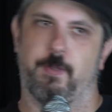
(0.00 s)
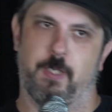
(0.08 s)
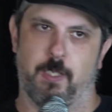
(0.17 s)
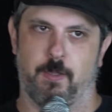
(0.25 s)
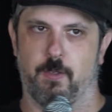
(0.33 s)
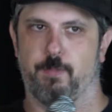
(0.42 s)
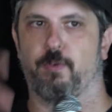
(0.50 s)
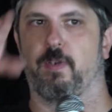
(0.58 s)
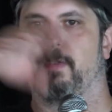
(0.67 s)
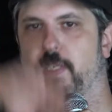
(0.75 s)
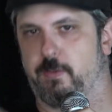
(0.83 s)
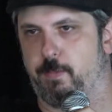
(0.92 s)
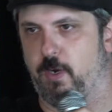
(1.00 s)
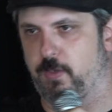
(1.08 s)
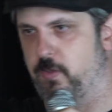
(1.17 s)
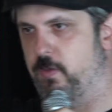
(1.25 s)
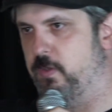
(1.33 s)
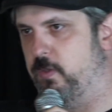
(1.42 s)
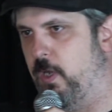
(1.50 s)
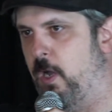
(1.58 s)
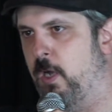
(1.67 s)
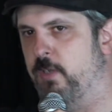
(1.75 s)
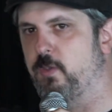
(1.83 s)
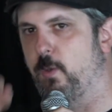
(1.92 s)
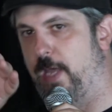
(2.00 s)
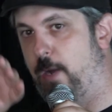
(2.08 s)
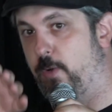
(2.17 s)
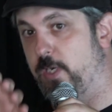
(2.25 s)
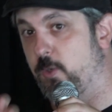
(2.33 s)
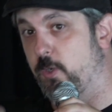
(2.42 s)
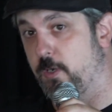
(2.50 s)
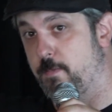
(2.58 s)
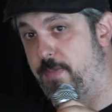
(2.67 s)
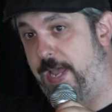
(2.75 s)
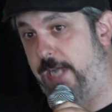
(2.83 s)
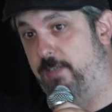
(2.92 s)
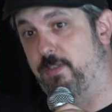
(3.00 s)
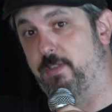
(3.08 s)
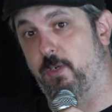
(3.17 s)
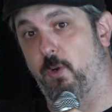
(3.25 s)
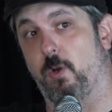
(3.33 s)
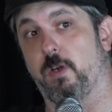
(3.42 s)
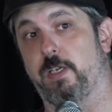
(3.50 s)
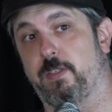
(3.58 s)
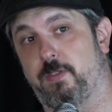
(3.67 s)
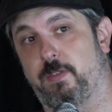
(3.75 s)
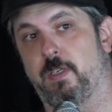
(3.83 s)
in the previous parts of the song, so that when you come back to the chorus,